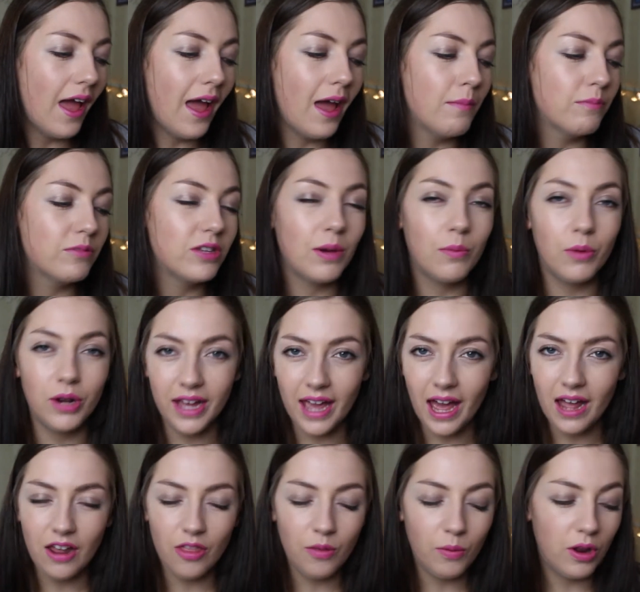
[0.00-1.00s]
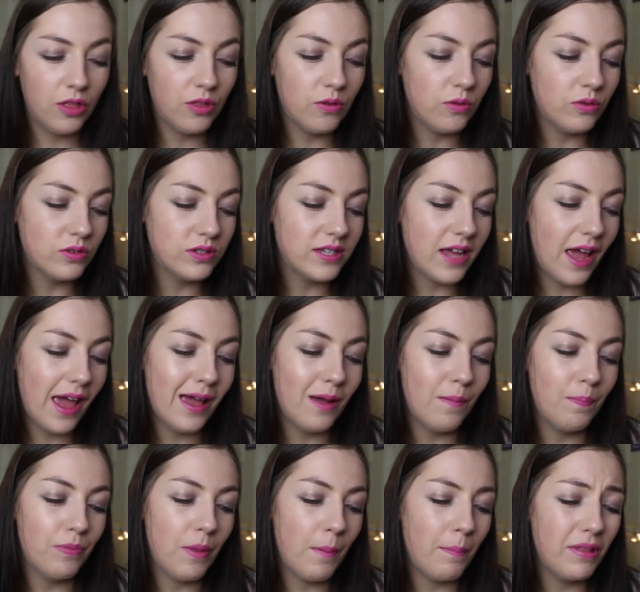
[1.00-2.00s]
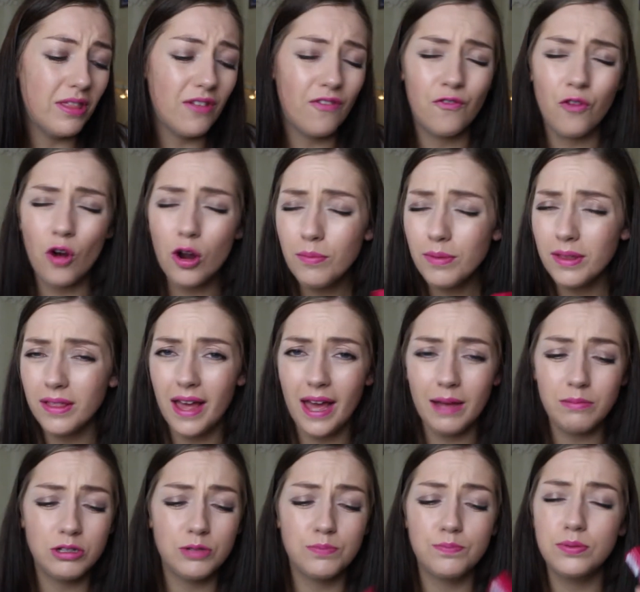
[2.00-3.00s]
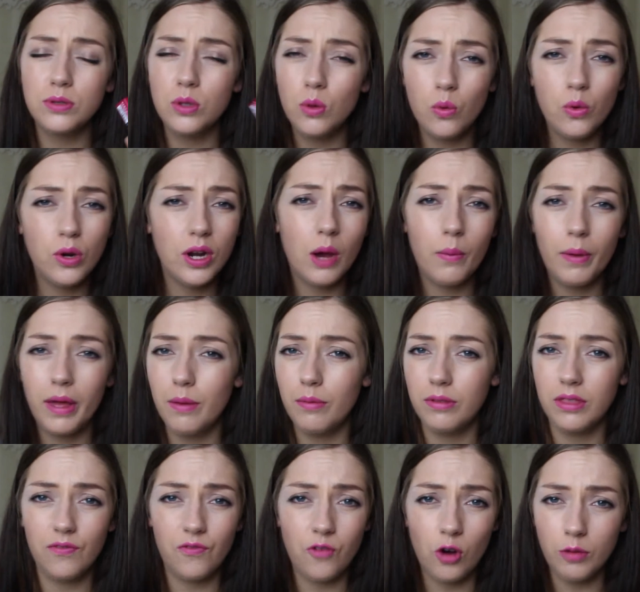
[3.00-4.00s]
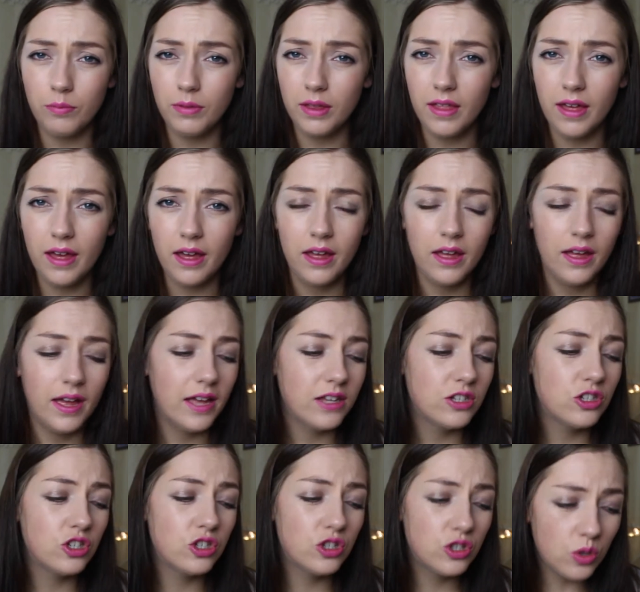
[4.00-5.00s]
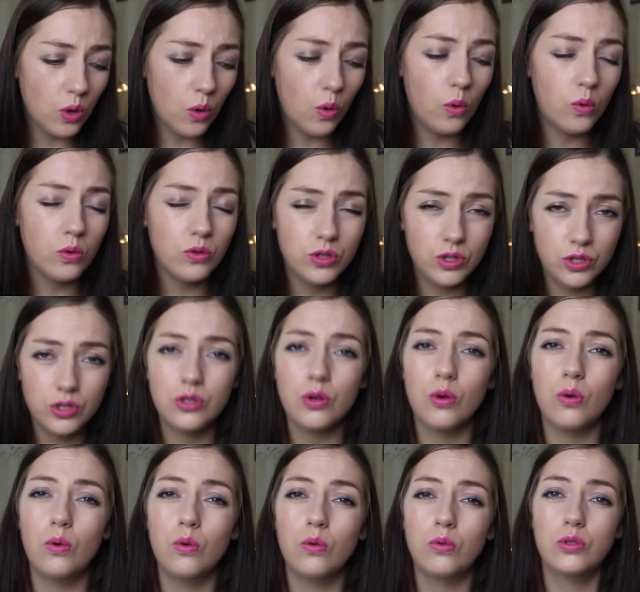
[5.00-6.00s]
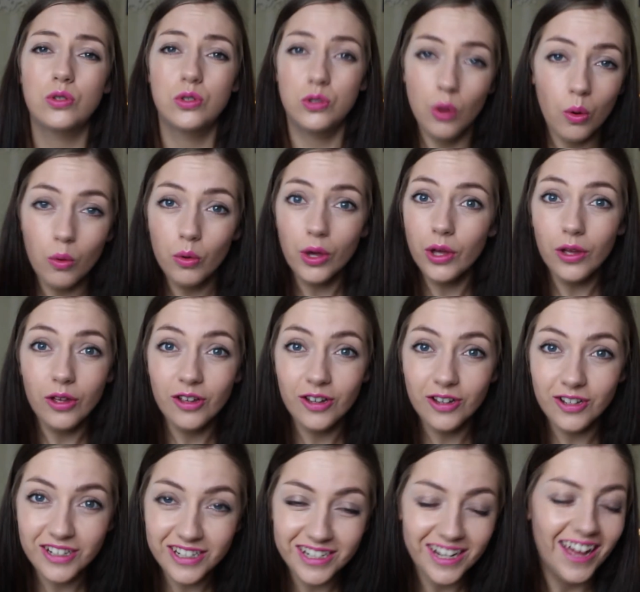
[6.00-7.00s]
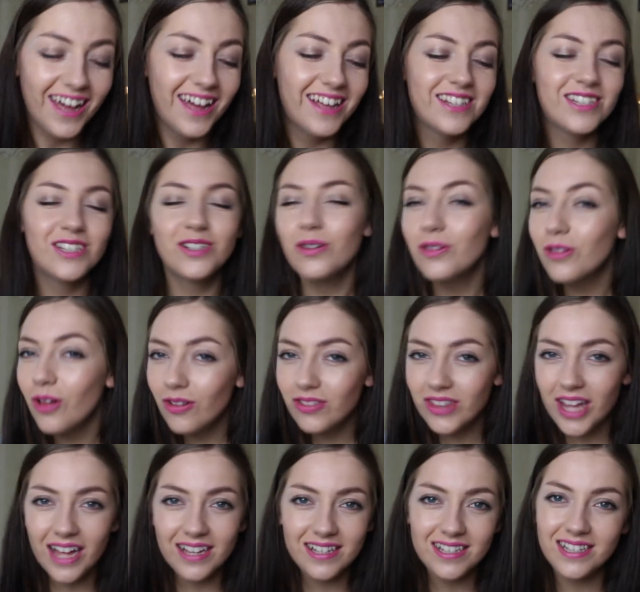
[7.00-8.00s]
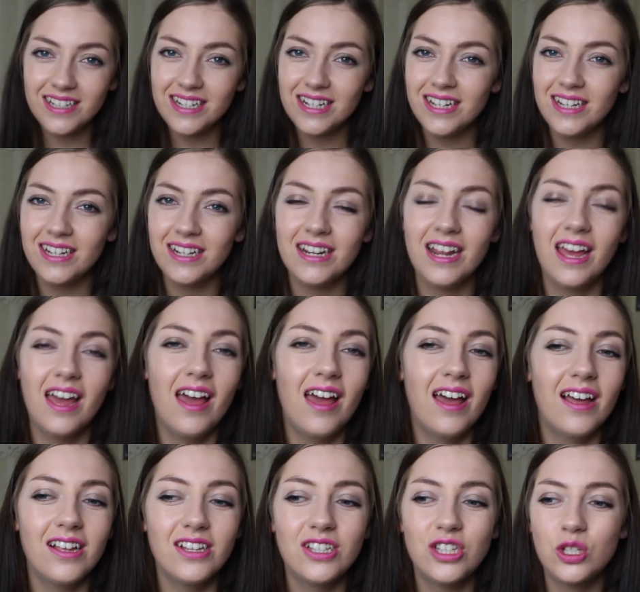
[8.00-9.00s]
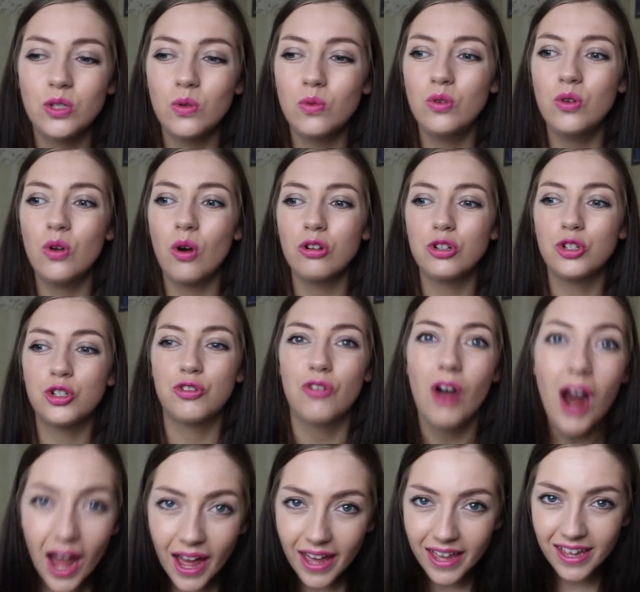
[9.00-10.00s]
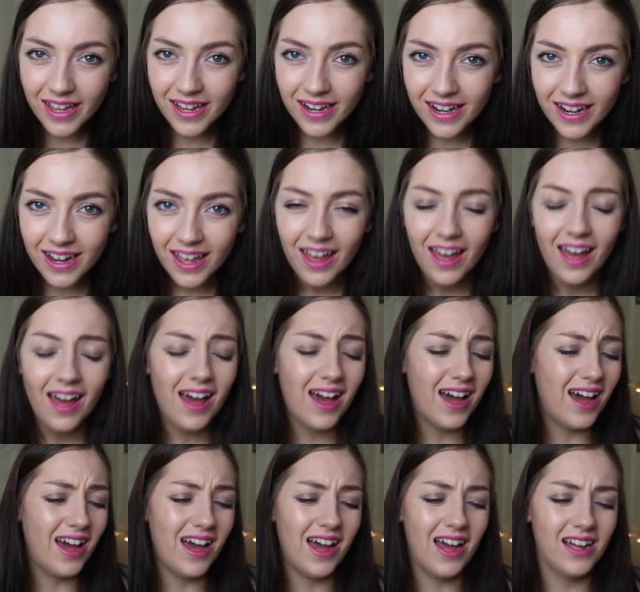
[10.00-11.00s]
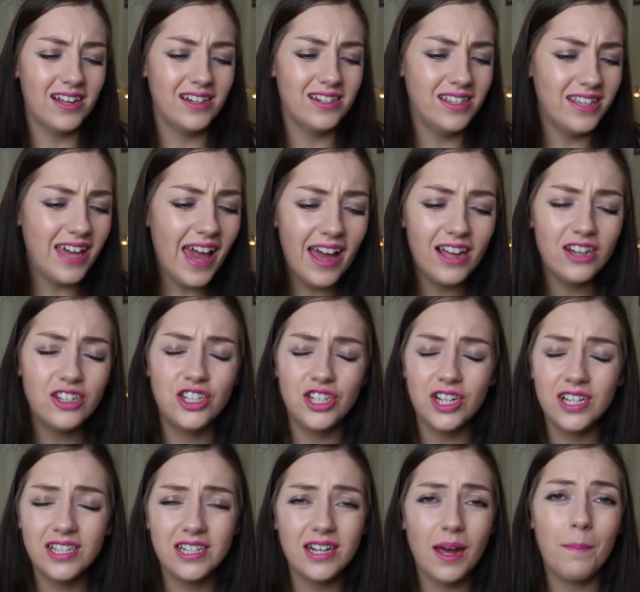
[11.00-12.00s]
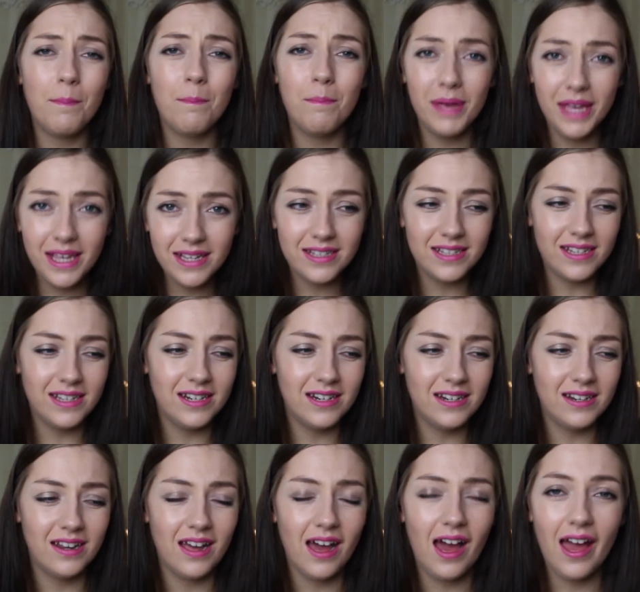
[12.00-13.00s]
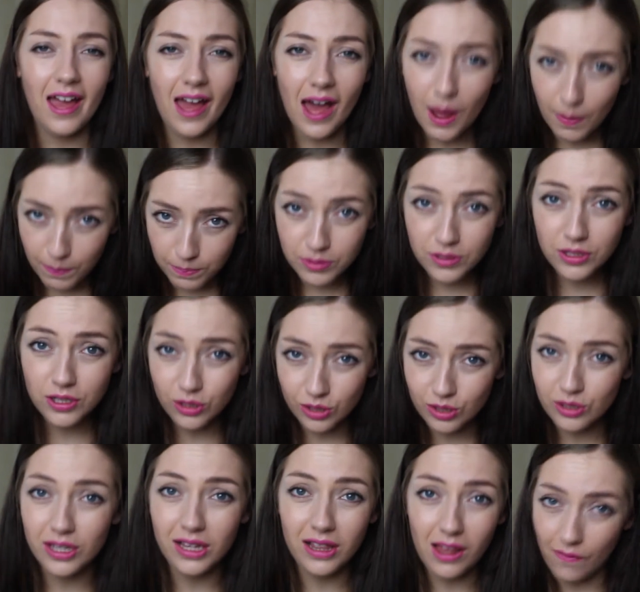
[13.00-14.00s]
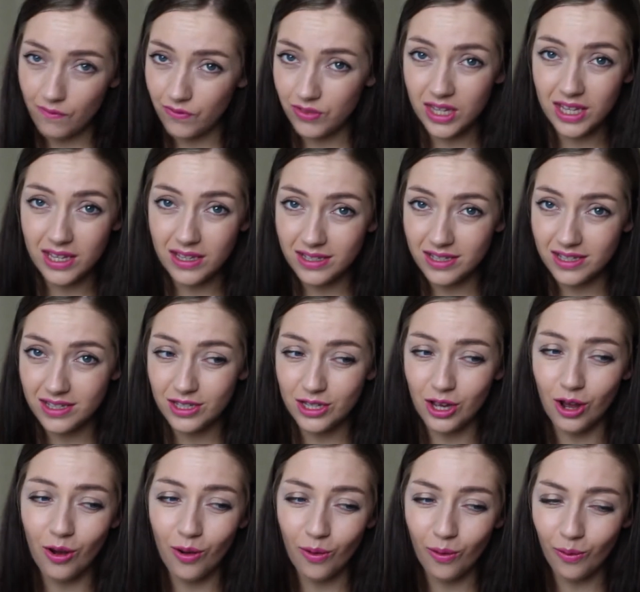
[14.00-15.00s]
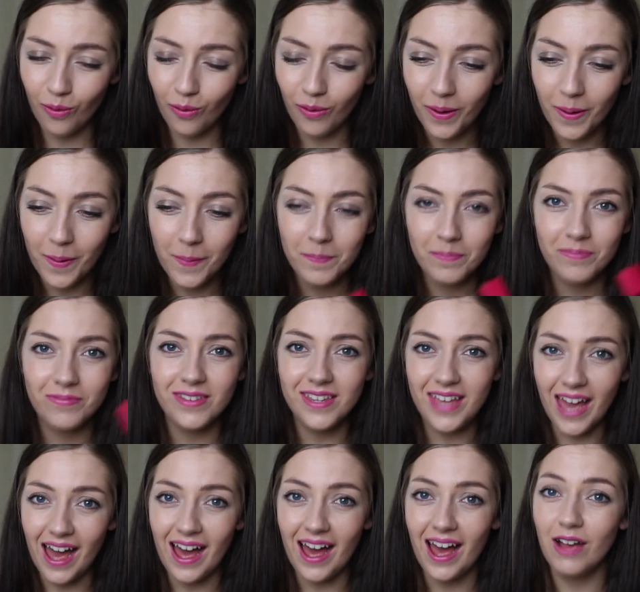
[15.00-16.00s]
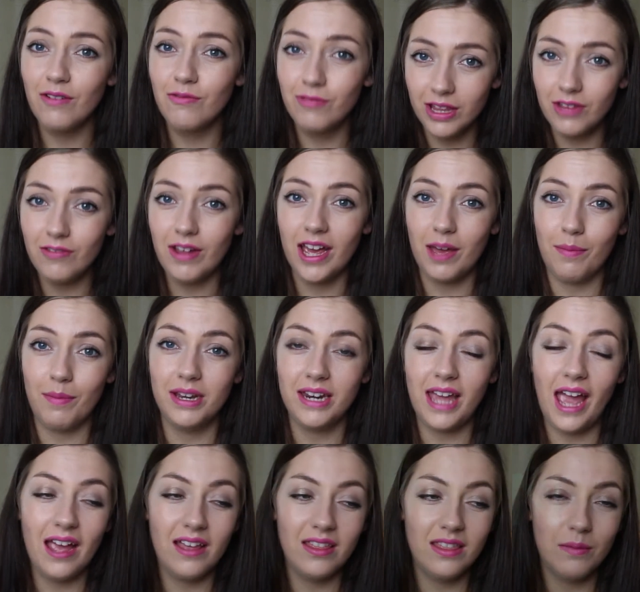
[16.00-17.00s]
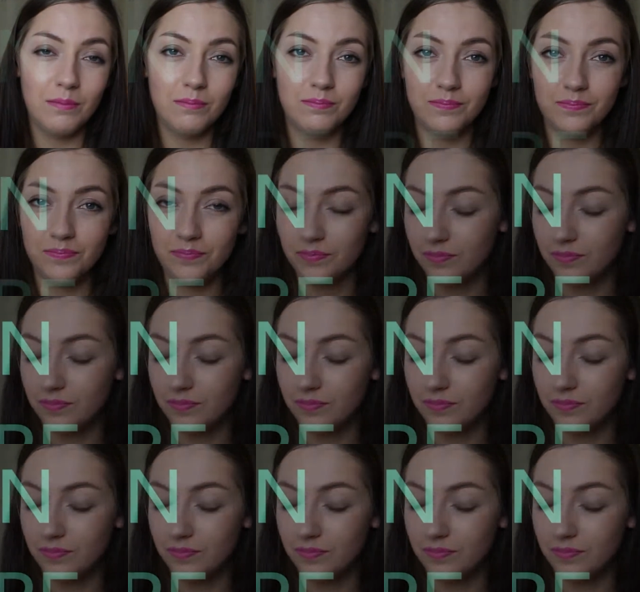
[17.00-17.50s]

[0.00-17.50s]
Um, so I want to get another one of those. Um, but the formula, I'm just blown away with the formula. It's so, so, so good. So long lasting, so not drying and yeah just amazing I absolutely love these so yeah I really recommend getting them